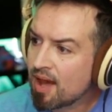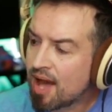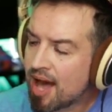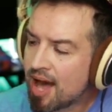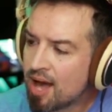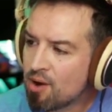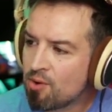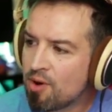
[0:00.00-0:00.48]

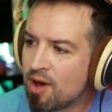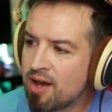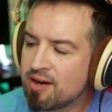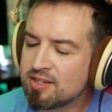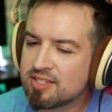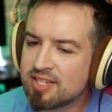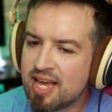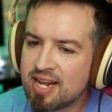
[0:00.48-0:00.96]
I don't
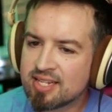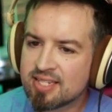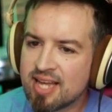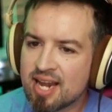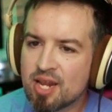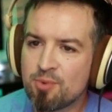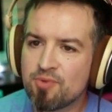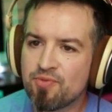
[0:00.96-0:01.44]
understand
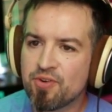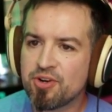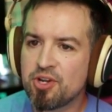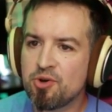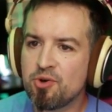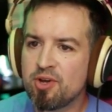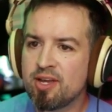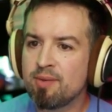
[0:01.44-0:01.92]
exactly what they're
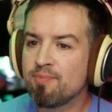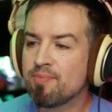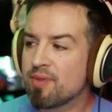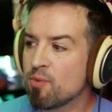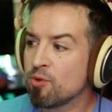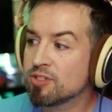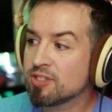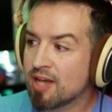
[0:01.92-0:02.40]
doing.
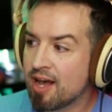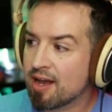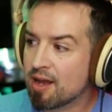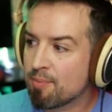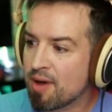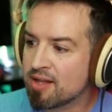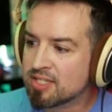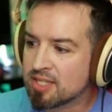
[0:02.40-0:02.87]
We'll talk
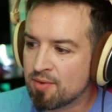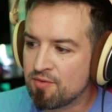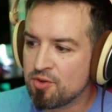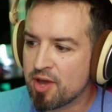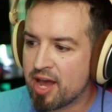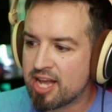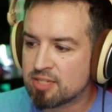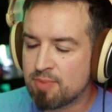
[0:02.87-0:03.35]
about, some of
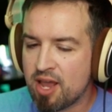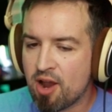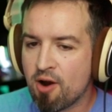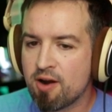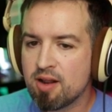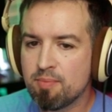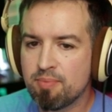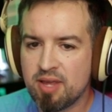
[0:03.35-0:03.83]
you guys may
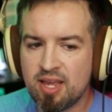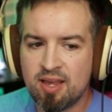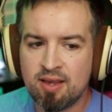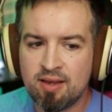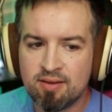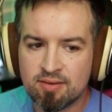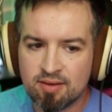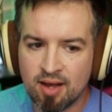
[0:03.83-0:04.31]
already
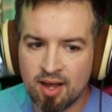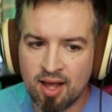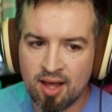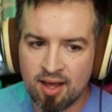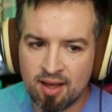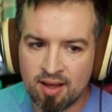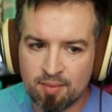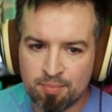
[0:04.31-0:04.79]
be
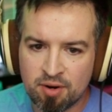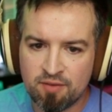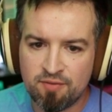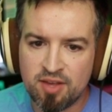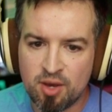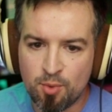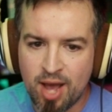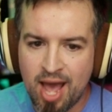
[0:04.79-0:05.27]
uh,
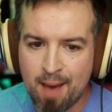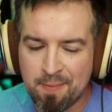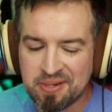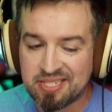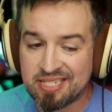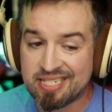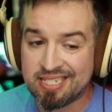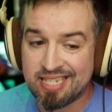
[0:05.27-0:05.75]
privy of what
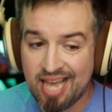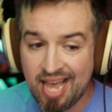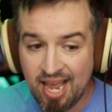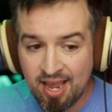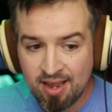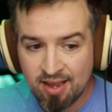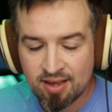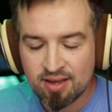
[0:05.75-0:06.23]
happened
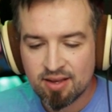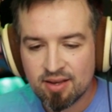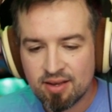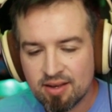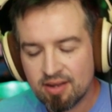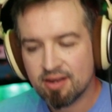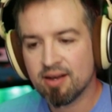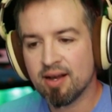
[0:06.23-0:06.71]
today.
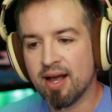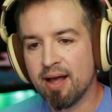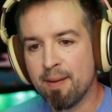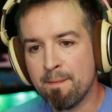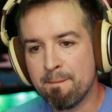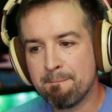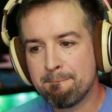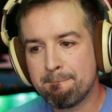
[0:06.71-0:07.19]

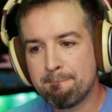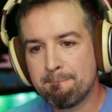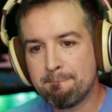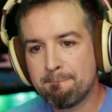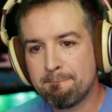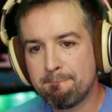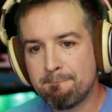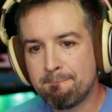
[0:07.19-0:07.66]
Um,
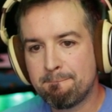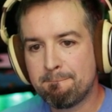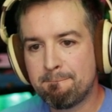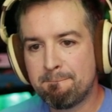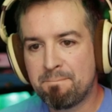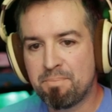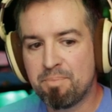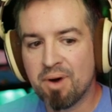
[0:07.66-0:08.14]

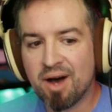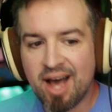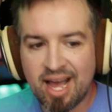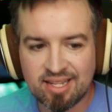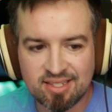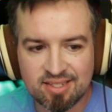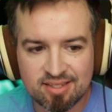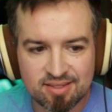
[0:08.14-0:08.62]

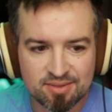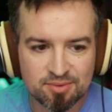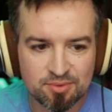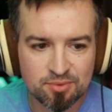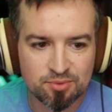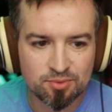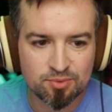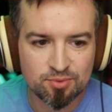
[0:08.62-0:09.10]
but
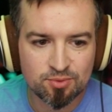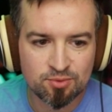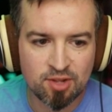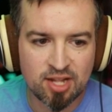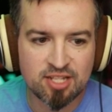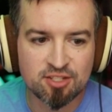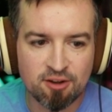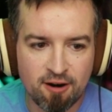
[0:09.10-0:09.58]

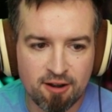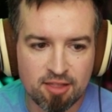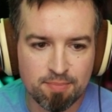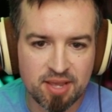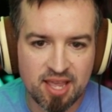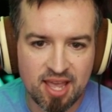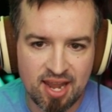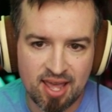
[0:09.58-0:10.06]
let's start at the
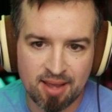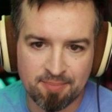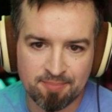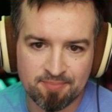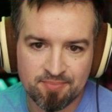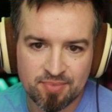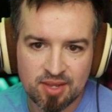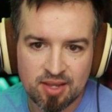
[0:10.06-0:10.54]

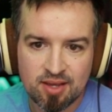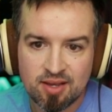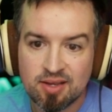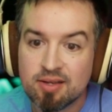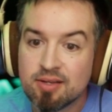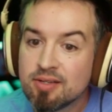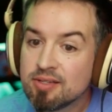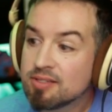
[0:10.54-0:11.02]
beginning.
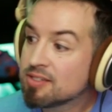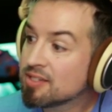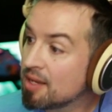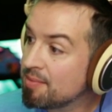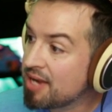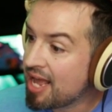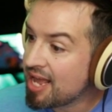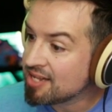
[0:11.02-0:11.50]

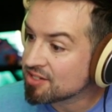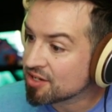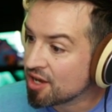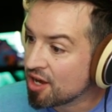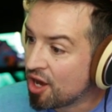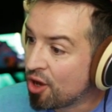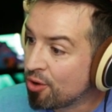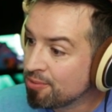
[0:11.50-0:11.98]
Some days
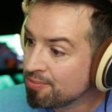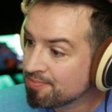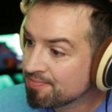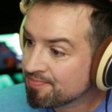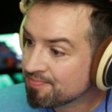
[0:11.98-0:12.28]
ago,